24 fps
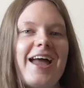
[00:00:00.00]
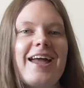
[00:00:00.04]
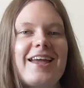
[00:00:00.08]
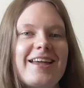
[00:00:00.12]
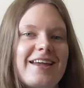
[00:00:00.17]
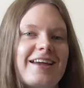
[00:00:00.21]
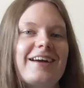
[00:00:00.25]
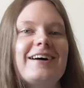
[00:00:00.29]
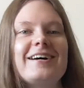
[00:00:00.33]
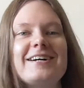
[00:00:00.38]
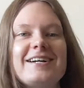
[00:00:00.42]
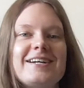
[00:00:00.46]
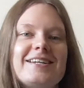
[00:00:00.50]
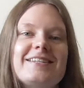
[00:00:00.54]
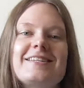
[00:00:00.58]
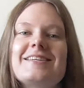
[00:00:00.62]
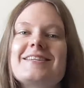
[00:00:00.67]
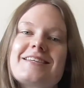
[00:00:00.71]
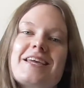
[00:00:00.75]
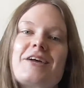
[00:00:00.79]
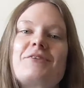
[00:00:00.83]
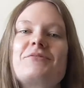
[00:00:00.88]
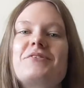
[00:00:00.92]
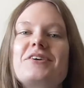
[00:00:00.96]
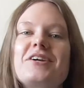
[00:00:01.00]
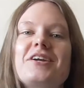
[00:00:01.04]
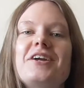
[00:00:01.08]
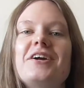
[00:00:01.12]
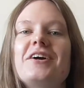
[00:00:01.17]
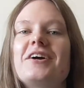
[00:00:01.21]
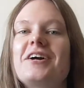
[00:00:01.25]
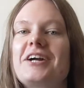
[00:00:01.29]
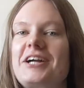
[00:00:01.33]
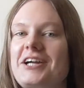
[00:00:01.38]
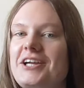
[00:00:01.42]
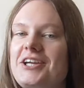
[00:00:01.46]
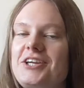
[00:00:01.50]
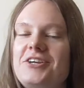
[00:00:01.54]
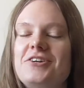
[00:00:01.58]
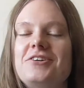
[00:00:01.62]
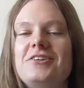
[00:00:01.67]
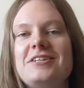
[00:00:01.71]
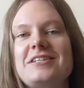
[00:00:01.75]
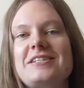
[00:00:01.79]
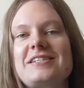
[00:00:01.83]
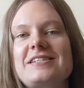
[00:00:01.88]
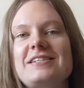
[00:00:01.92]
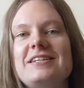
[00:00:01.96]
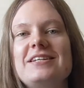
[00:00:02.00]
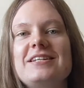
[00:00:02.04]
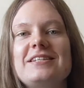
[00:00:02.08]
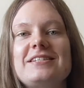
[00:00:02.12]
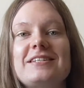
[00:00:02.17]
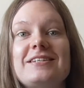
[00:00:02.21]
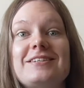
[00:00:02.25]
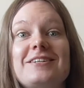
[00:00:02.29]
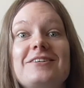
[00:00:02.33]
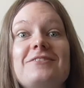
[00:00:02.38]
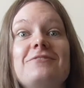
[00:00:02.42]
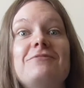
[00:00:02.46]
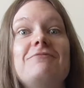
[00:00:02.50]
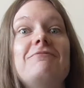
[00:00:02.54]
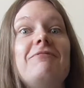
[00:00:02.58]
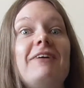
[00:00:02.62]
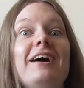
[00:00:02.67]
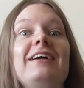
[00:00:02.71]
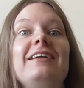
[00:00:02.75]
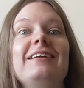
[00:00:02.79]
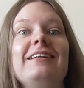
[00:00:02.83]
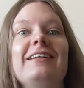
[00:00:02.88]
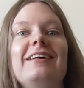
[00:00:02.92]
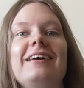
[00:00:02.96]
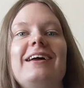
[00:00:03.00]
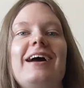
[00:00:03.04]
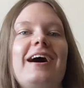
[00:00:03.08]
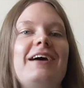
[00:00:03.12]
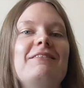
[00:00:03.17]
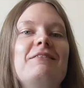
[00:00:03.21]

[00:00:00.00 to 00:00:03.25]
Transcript: Hey guys, it's Emma here at Kurious Knits and I finally